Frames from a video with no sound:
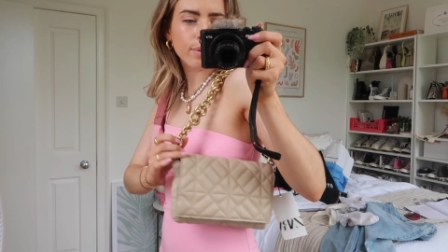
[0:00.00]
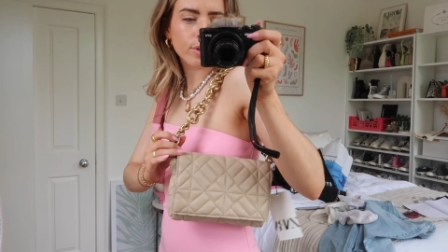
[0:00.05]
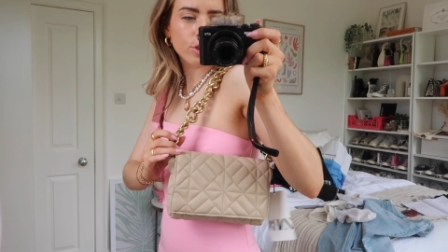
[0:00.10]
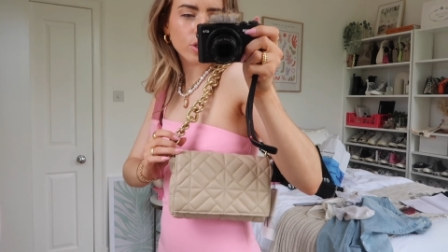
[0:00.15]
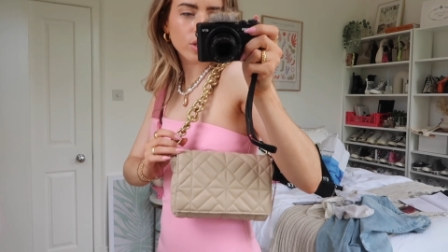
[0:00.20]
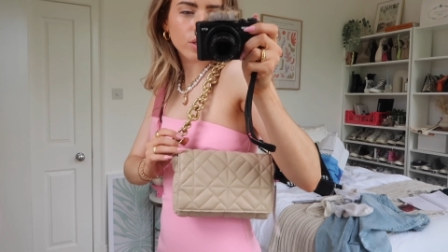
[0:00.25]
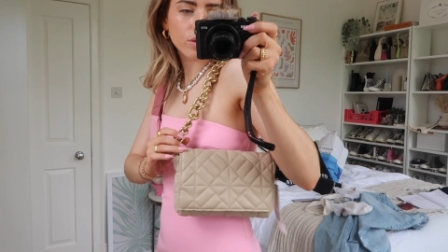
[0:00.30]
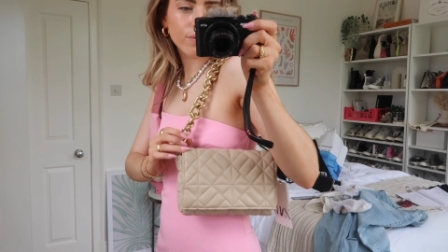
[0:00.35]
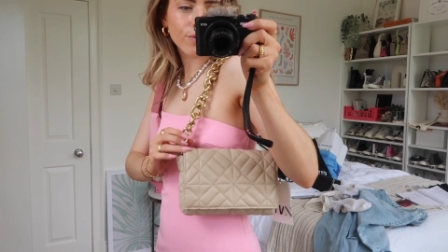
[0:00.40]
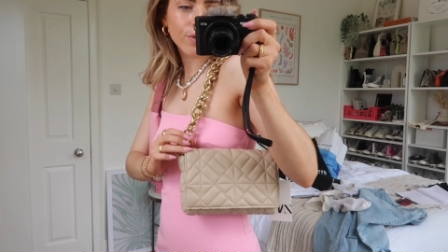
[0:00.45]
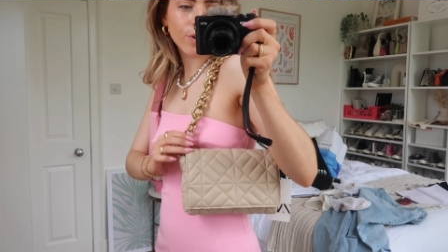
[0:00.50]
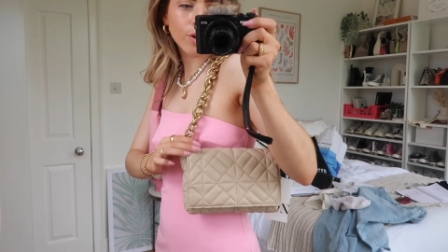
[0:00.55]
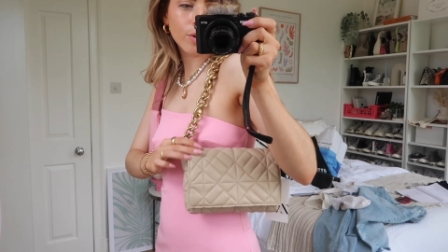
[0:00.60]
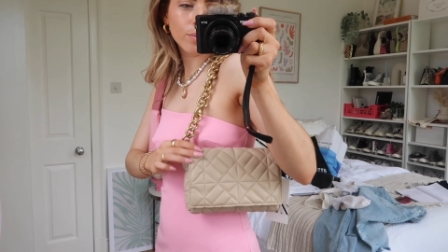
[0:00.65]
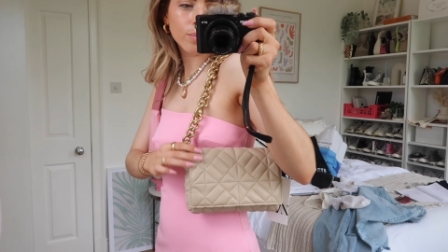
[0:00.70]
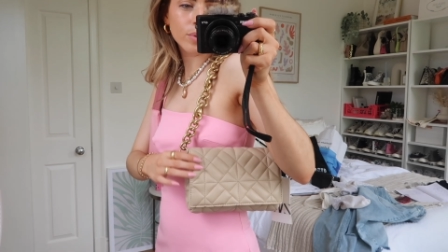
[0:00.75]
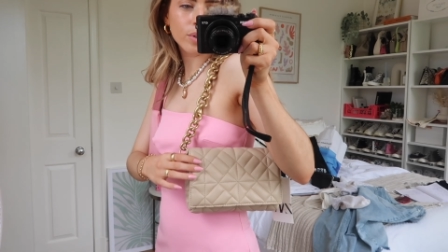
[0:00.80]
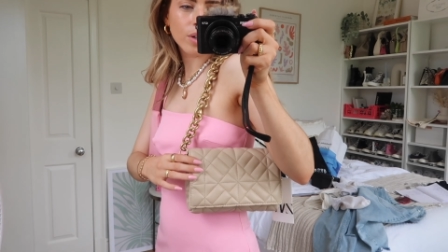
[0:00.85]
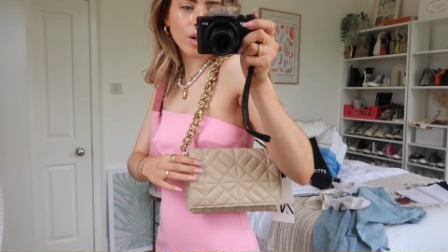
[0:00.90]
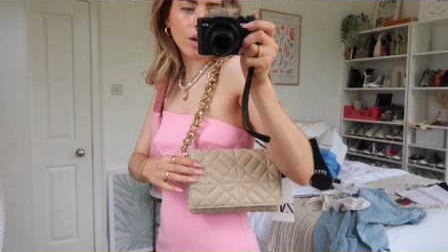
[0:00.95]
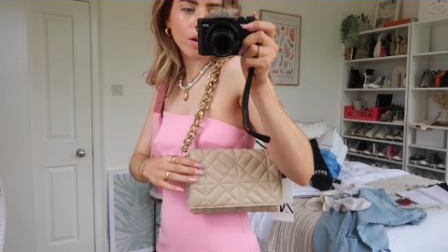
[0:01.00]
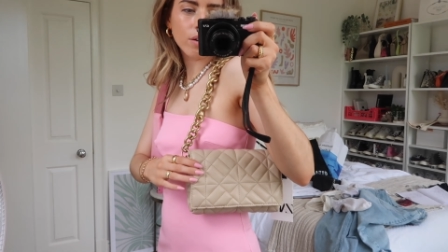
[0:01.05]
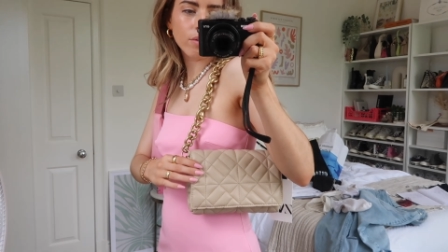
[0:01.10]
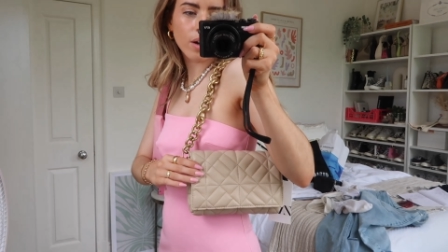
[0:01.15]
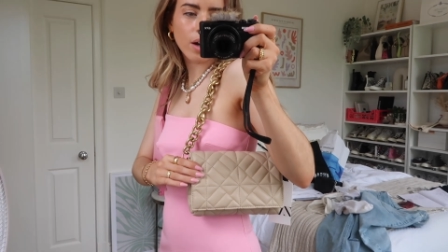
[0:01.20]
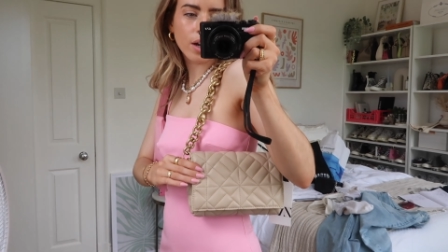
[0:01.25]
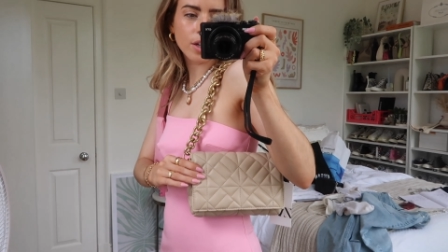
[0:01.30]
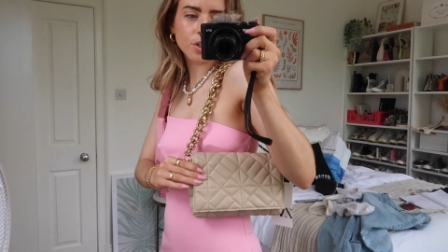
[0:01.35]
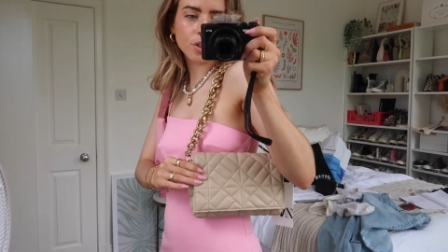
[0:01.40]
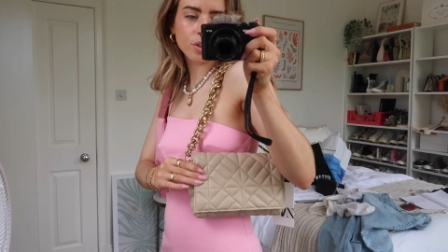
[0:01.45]
which is from
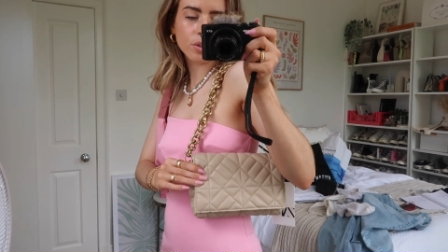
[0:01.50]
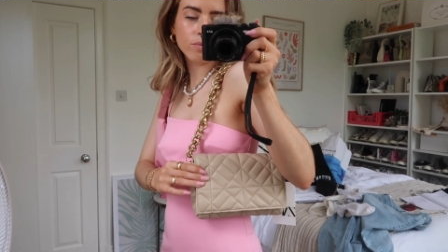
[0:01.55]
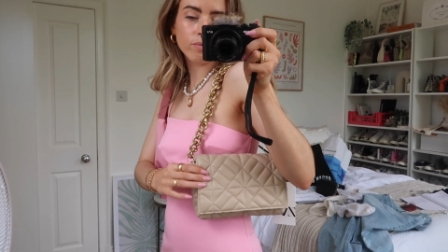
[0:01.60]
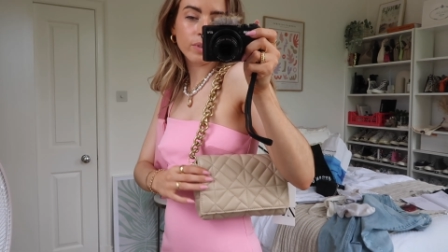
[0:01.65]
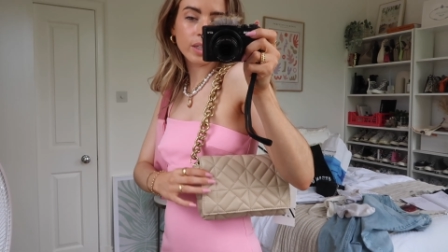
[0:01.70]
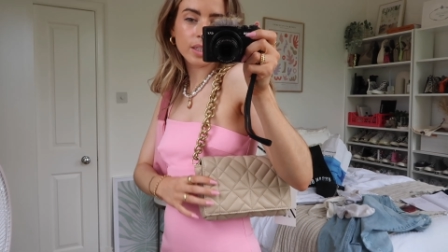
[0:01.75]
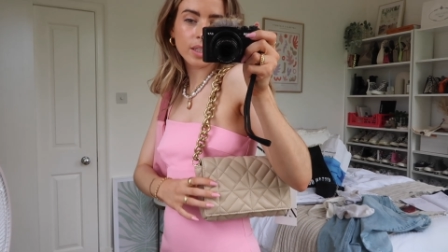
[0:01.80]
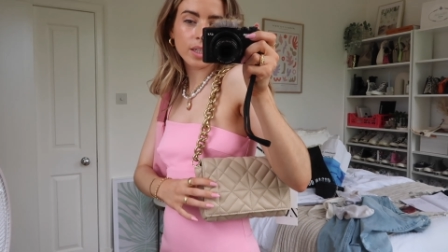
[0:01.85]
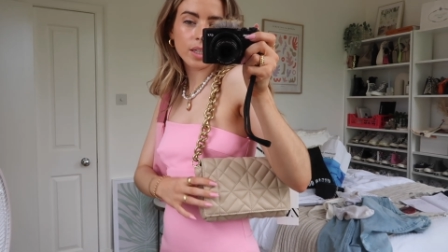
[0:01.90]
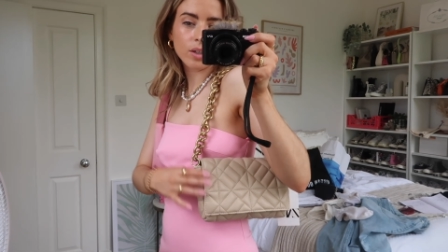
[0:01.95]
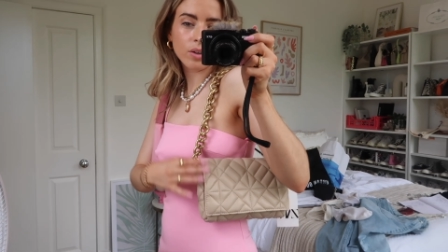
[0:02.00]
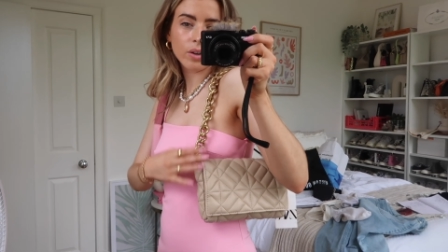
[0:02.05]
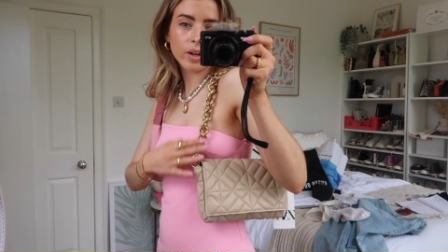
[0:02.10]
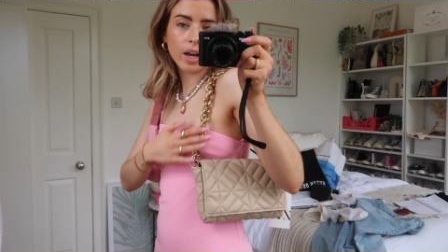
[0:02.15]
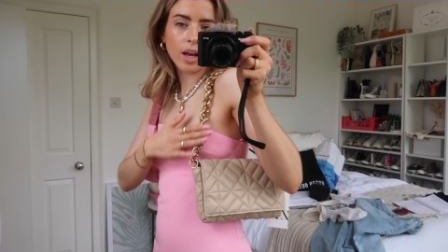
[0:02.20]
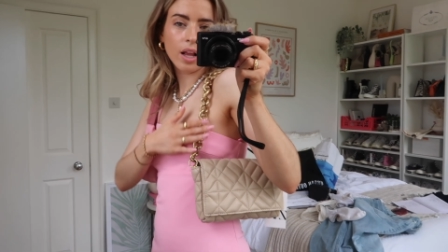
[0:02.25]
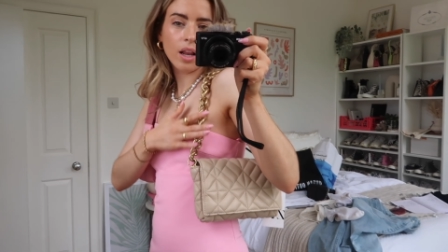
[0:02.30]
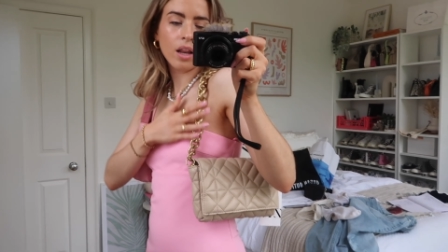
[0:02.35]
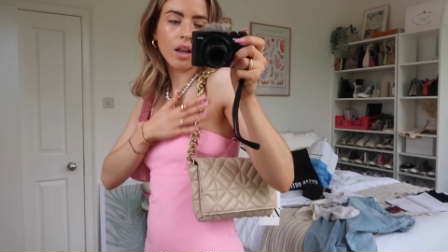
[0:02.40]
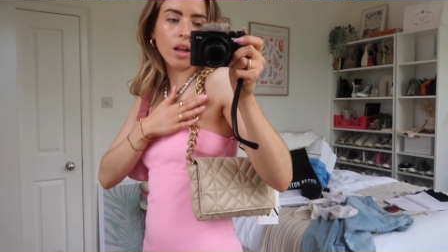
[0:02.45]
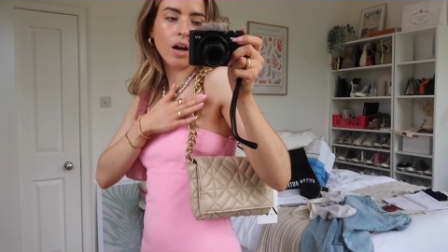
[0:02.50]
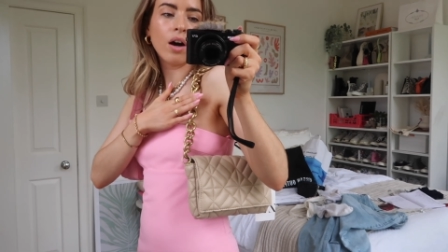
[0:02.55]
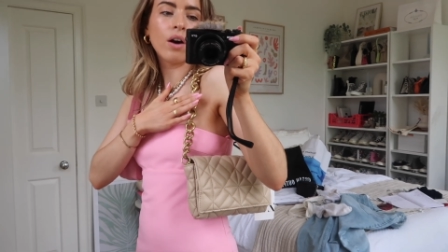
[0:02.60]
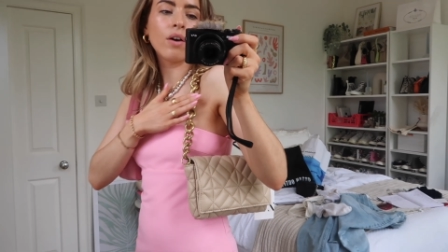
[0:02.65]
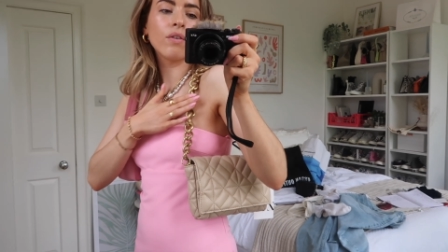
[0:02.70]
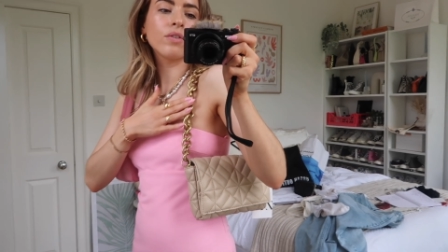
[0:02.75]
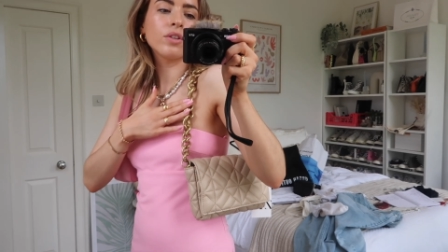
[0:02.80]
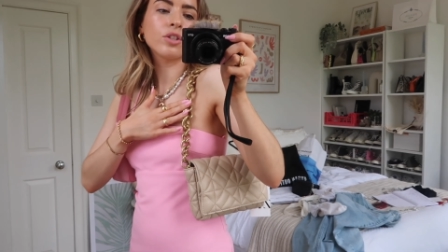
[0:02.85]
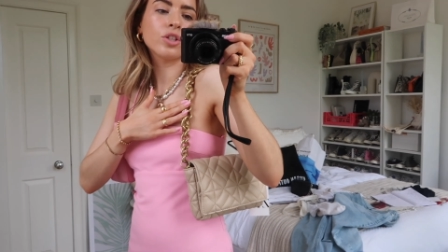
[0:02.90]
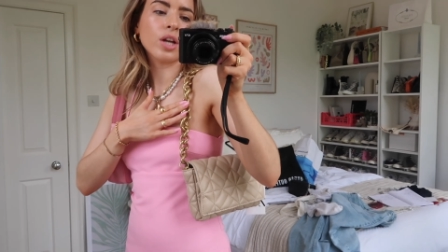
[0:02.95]
Zara. I just recently got it. I
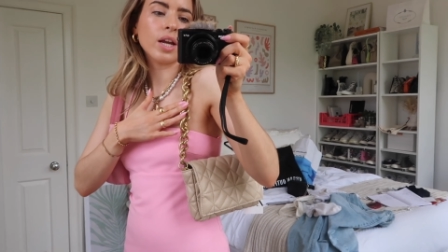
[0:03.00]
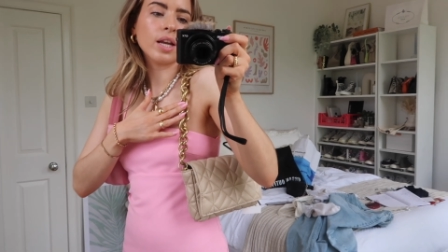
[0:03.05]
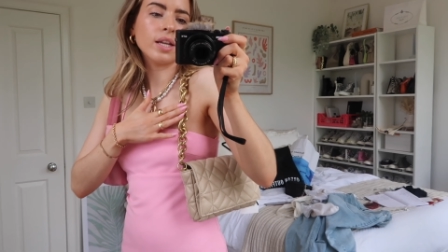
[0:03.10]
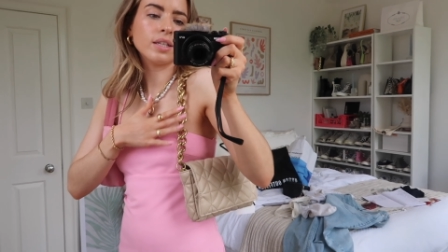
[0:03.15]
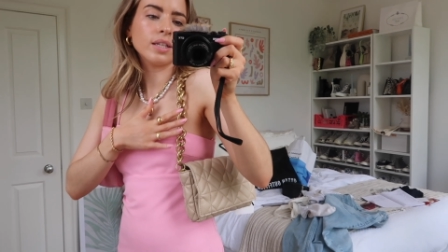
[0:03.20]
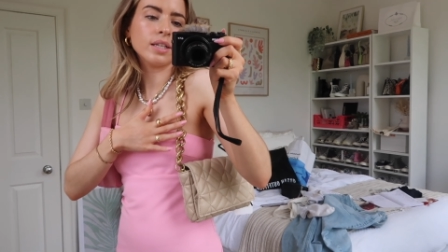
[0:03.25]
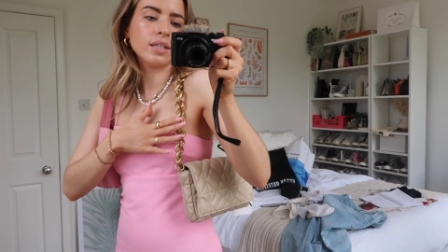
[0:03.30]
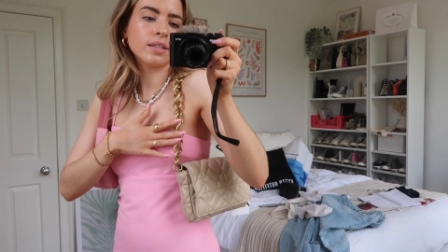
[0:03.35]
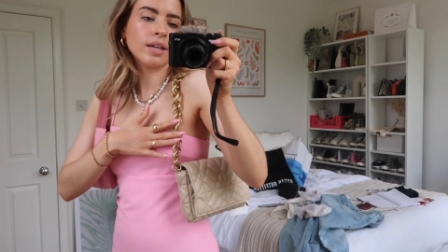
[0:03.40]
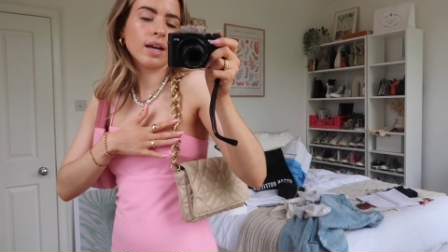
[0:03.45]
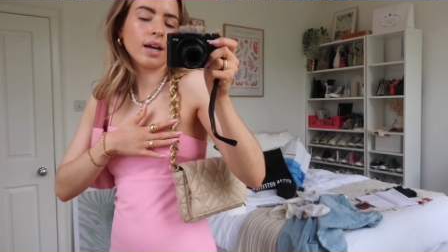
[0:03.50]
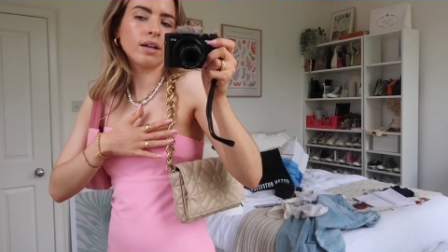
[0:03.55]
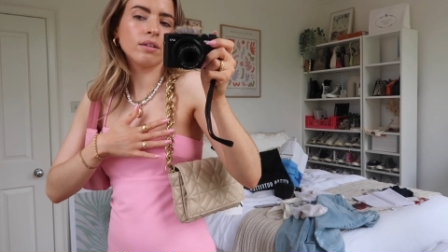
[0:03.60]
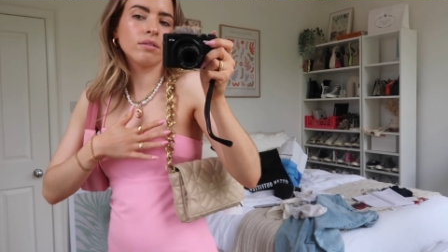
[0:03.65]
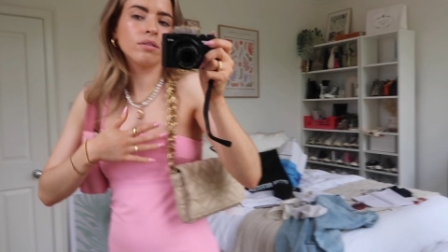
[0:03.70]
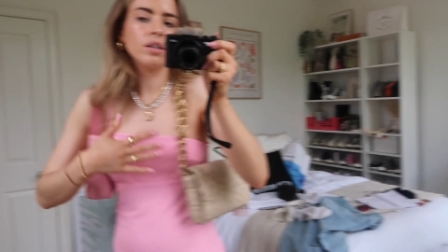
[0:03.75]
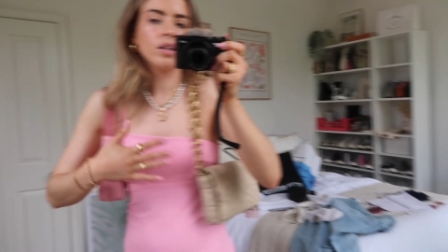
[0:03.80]
love the chain detail.